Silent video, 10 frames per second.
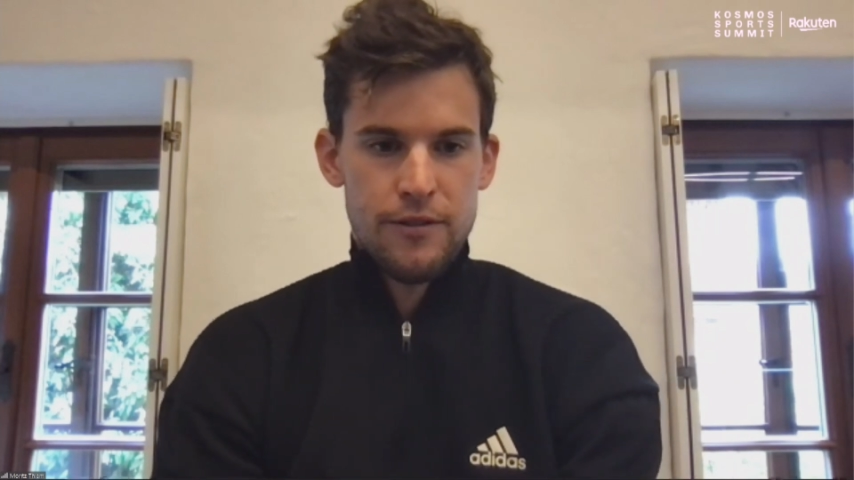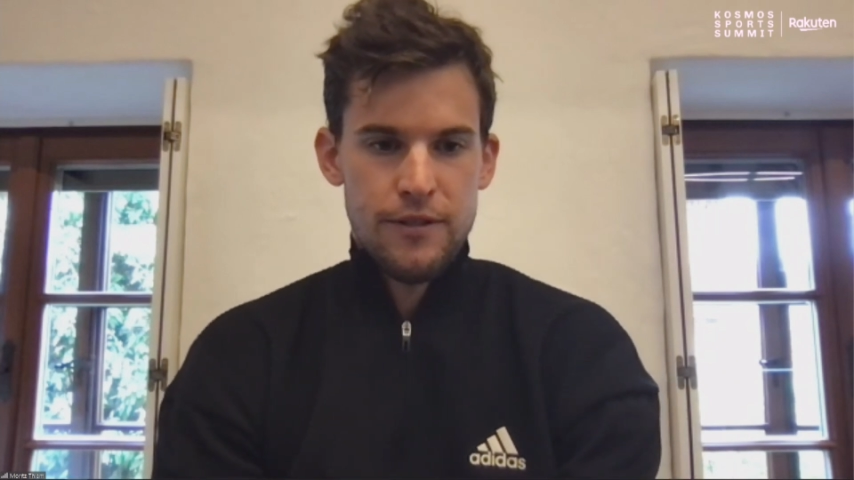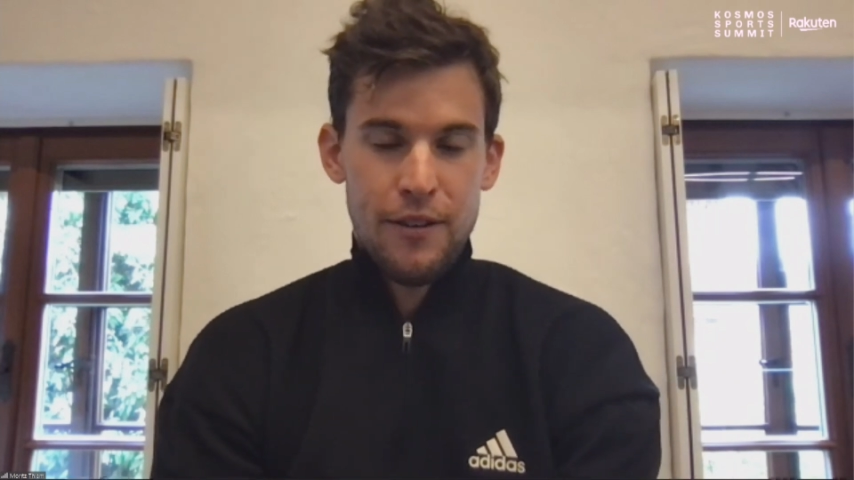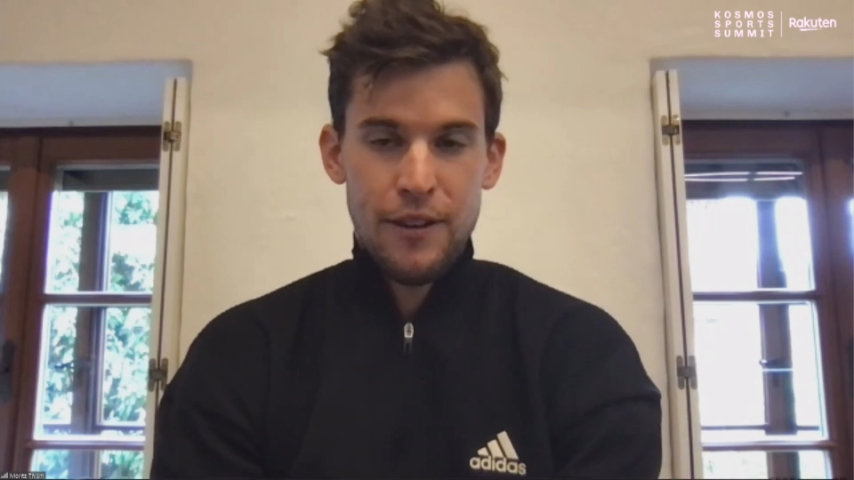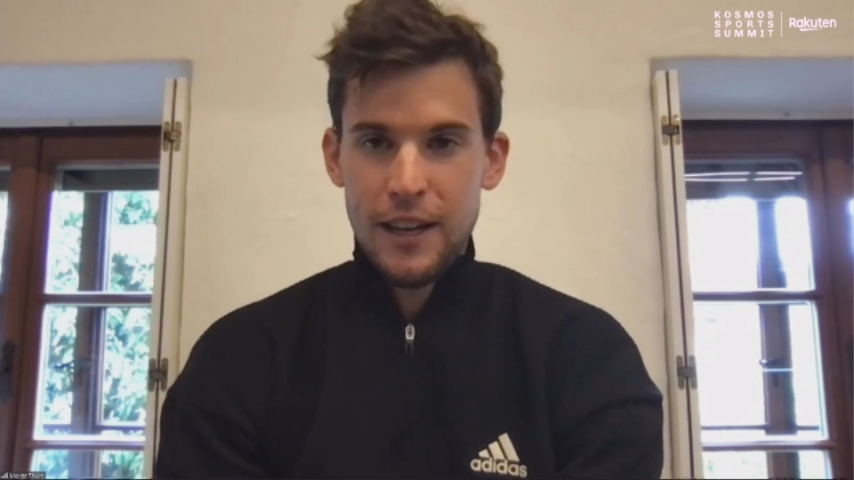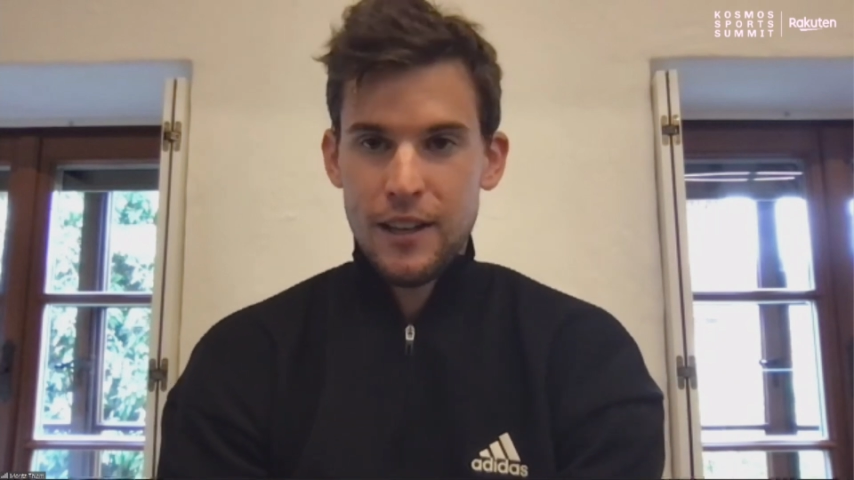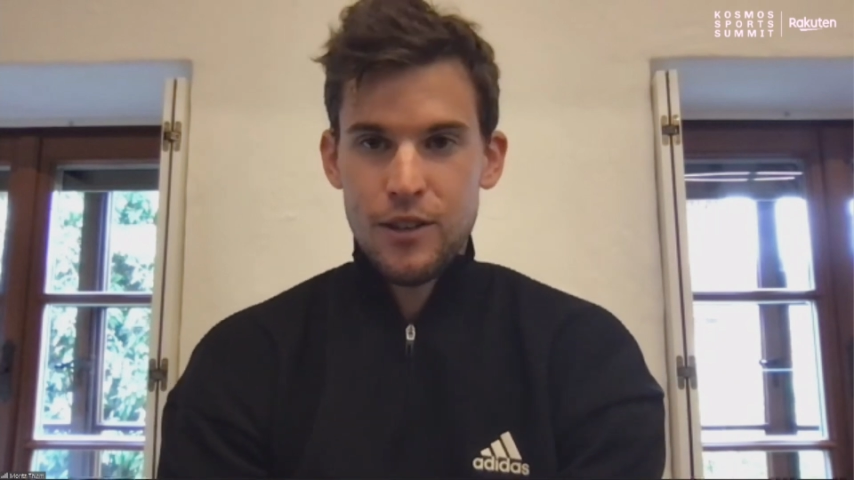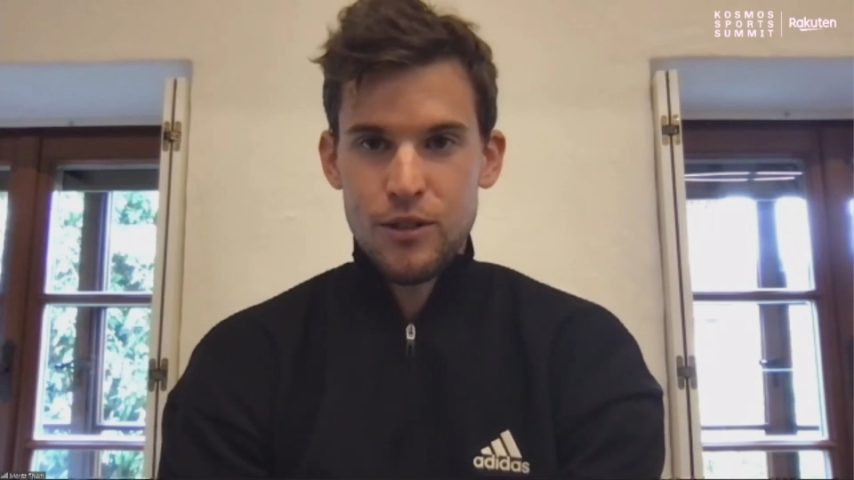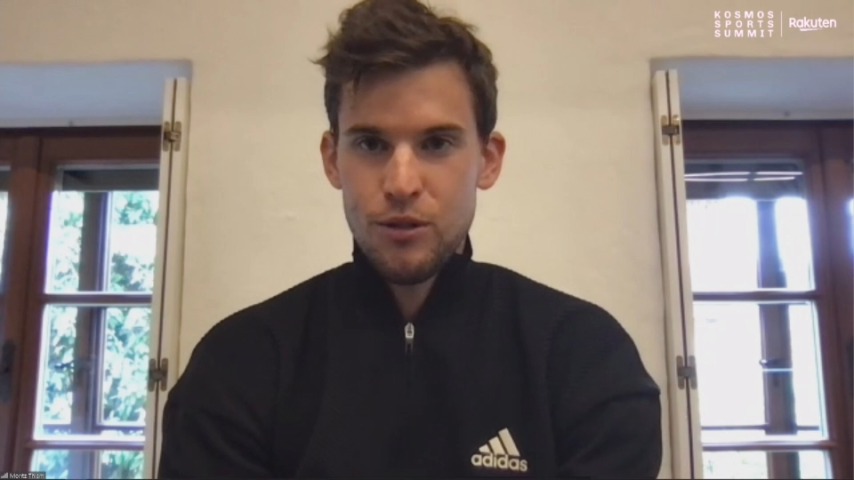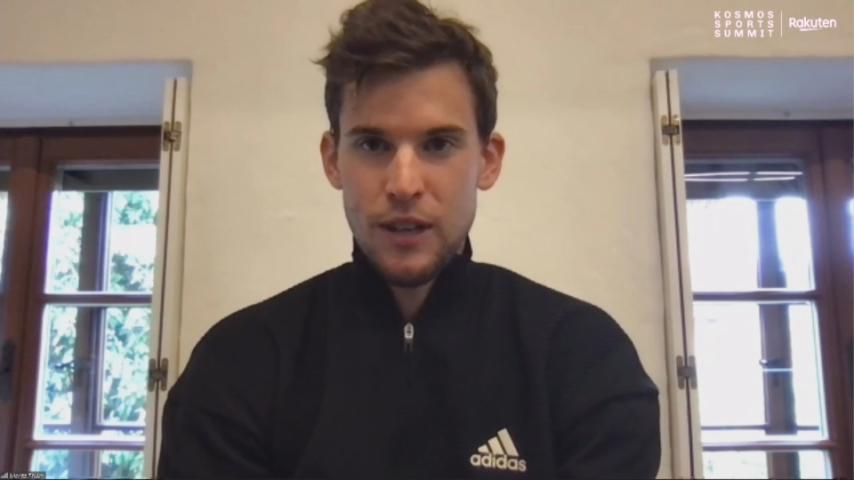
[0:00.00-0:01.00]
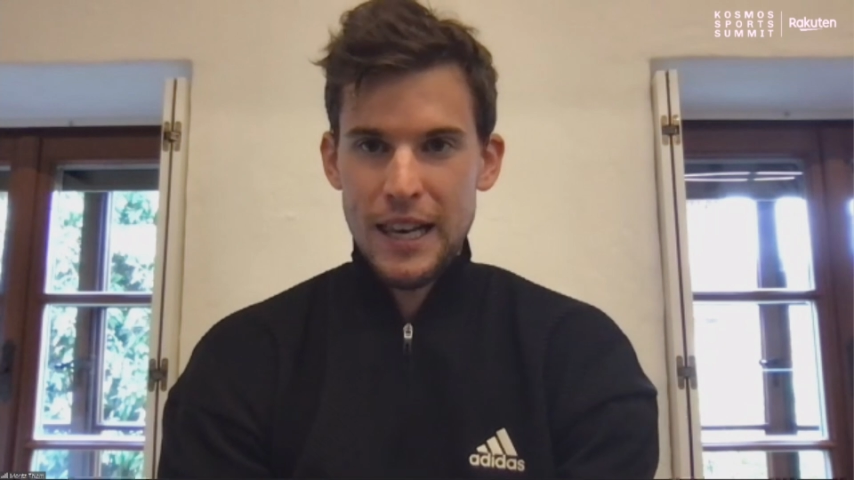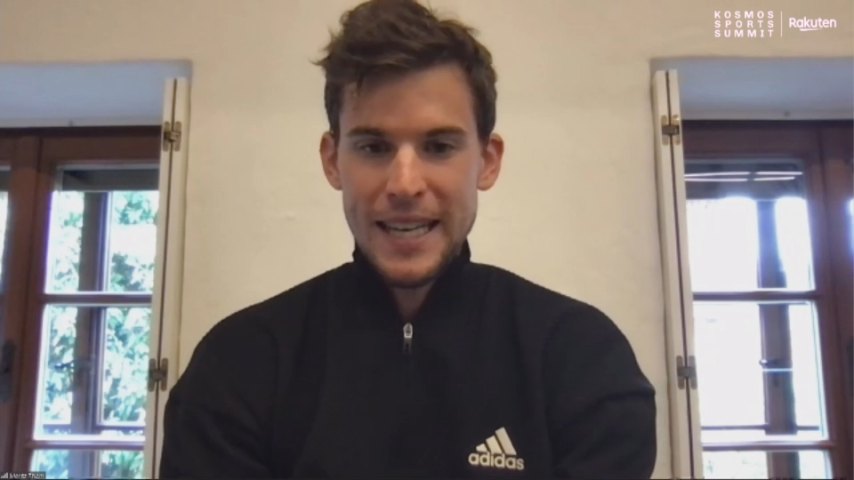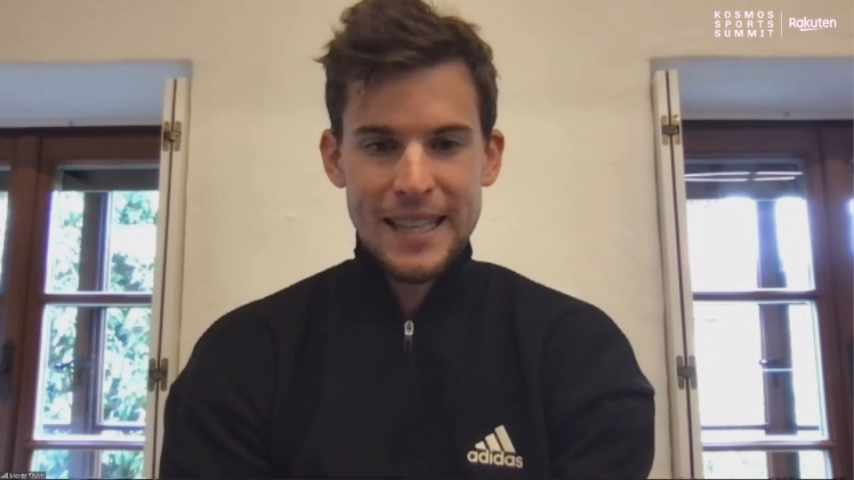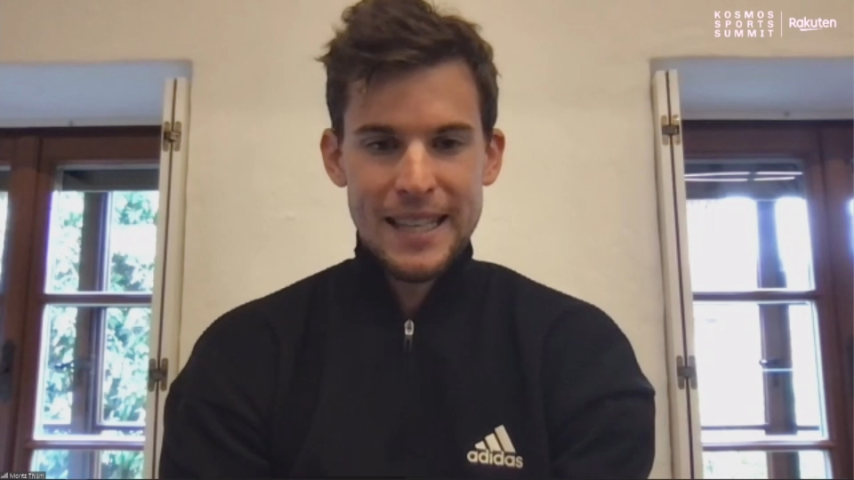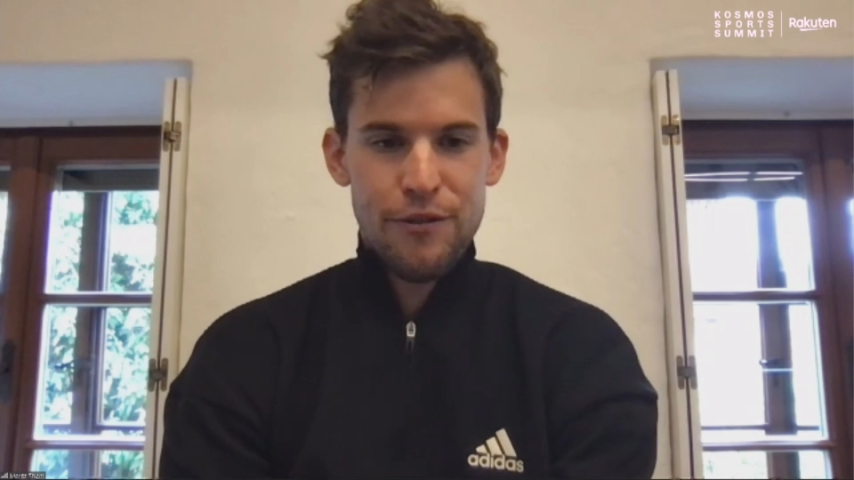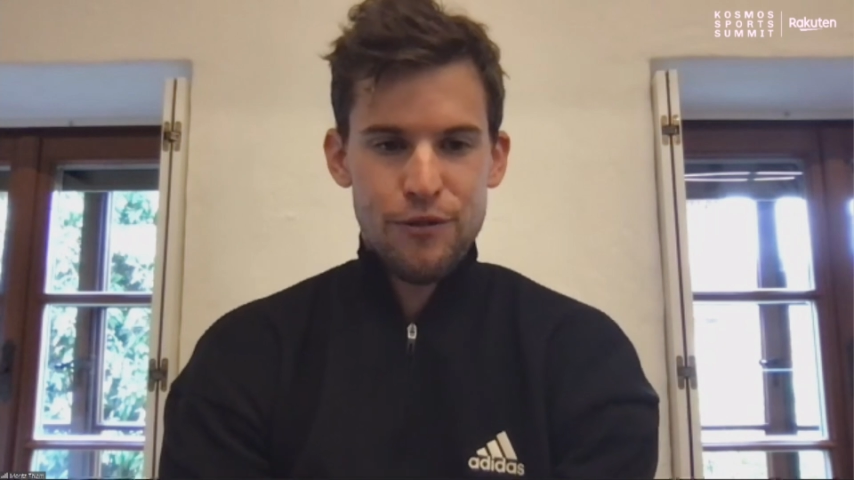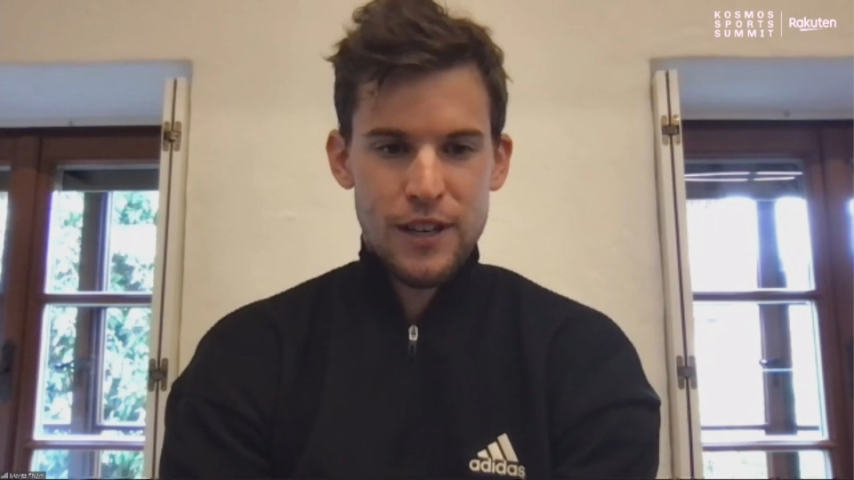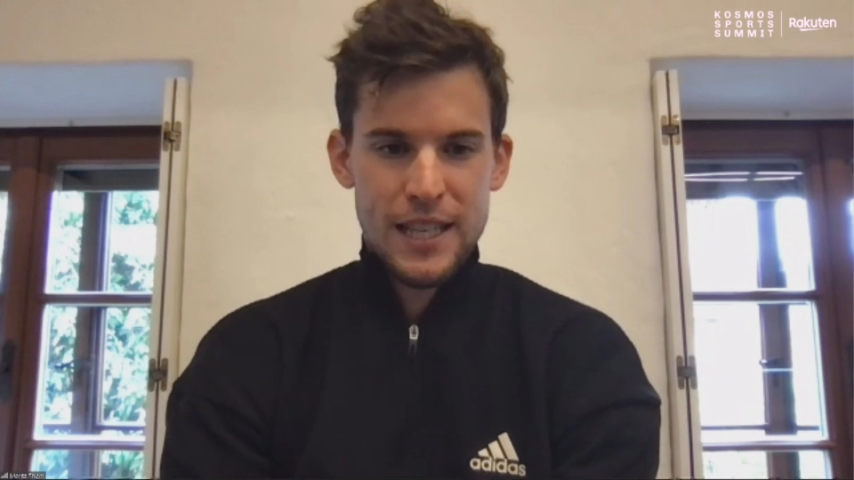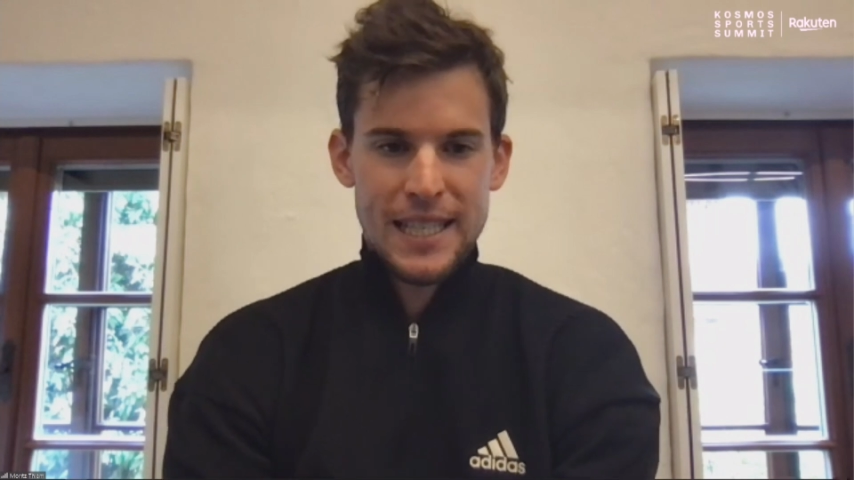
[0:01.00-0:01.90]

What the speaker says: I can do a little difference